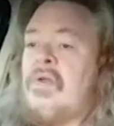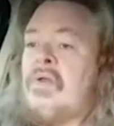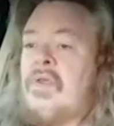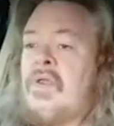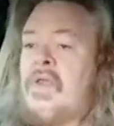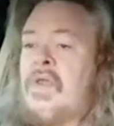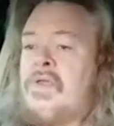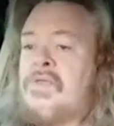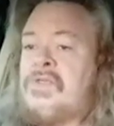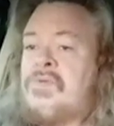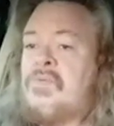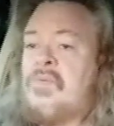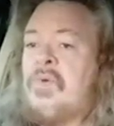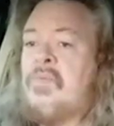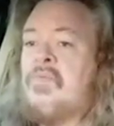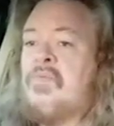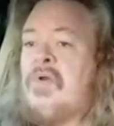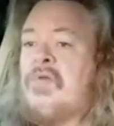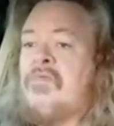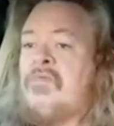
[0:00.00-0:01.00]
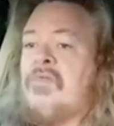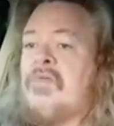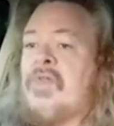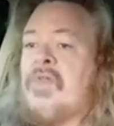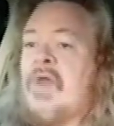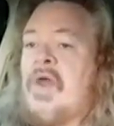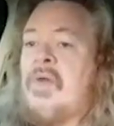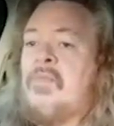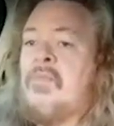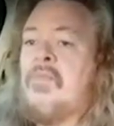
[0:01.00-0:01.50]
Yes, we pray for
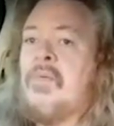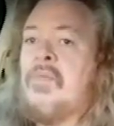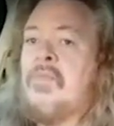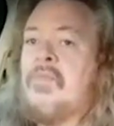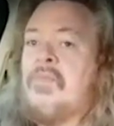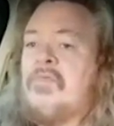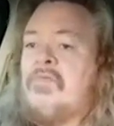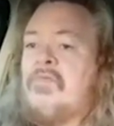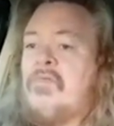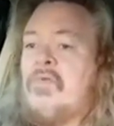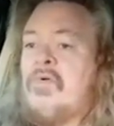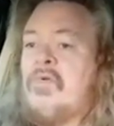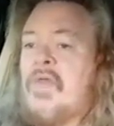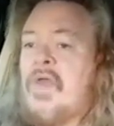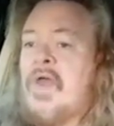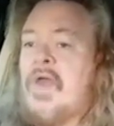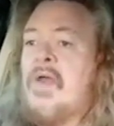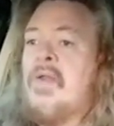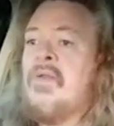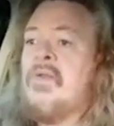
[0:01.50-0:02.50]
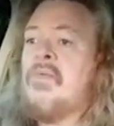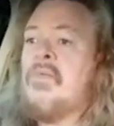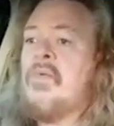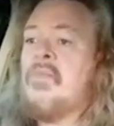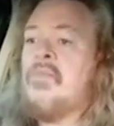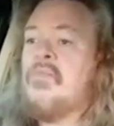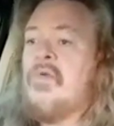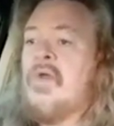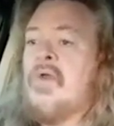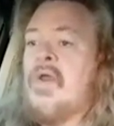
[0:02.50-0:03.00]
that, but before that,
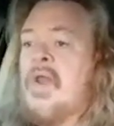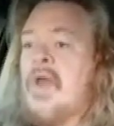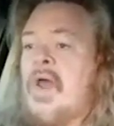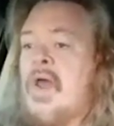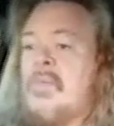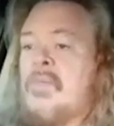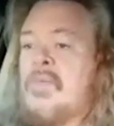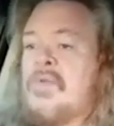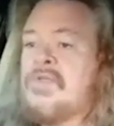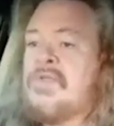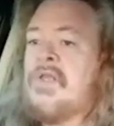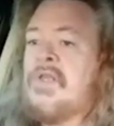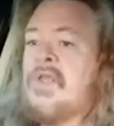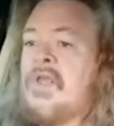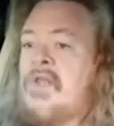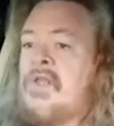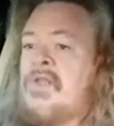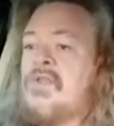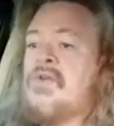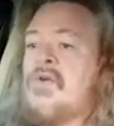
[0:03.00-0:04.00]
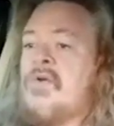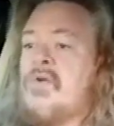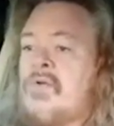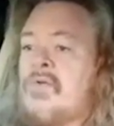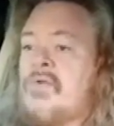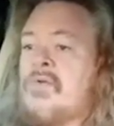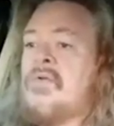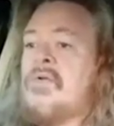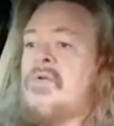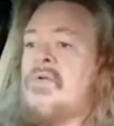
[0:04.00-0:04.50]
we pray it happens in the
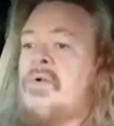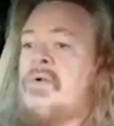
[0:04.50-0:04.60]
internal.